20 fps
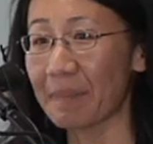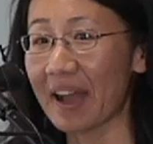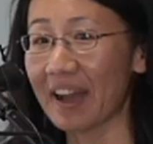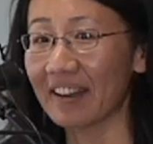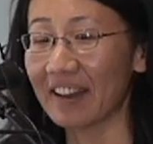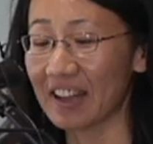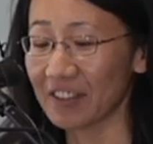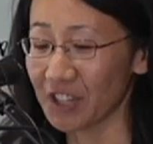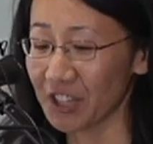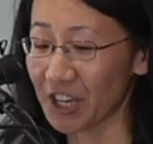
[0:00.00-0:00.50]

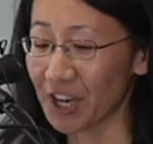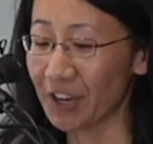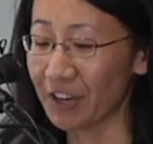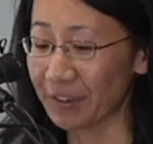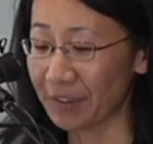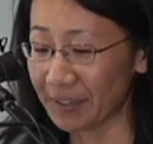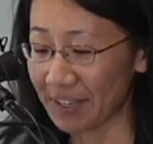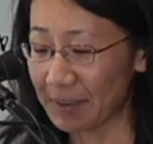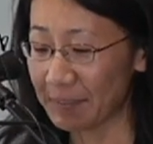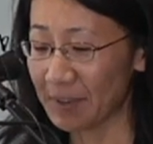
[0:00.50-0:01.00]

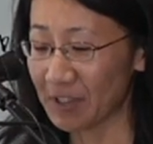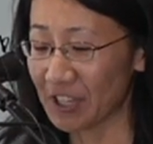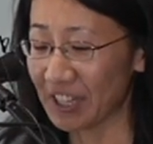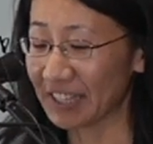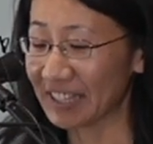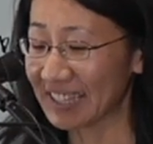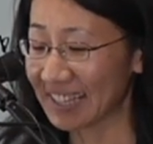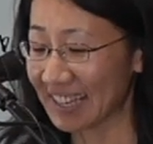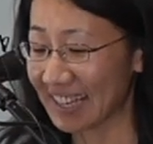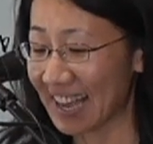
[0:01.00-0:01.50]
Biological
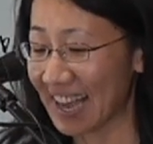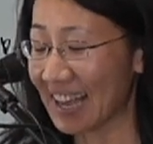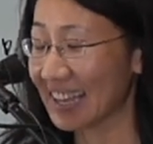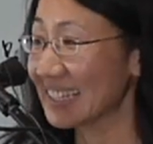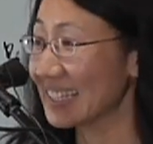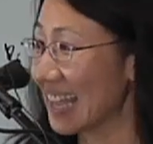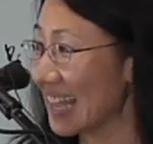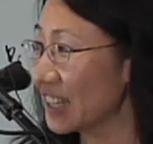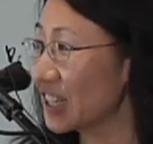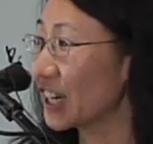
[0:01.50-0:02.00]
Imaging
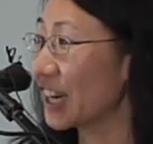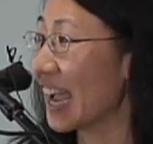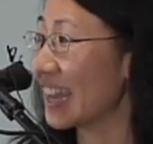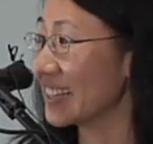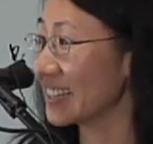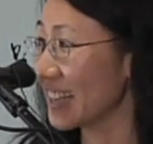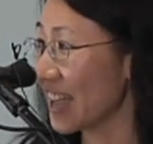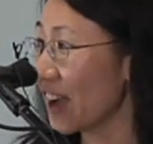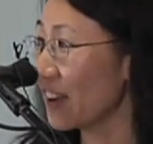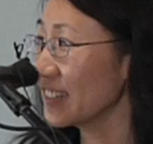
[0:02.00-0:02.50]
Center
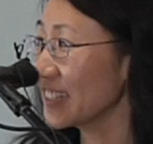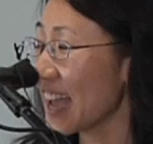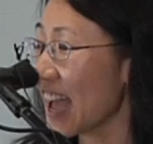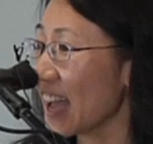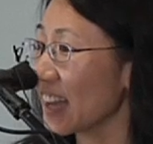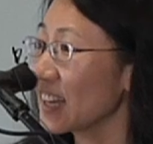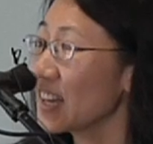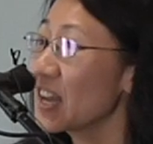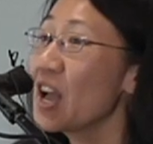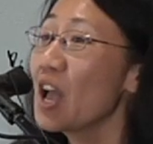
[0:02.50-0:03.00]
at
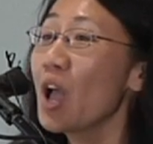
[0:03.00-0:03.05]
Caltech,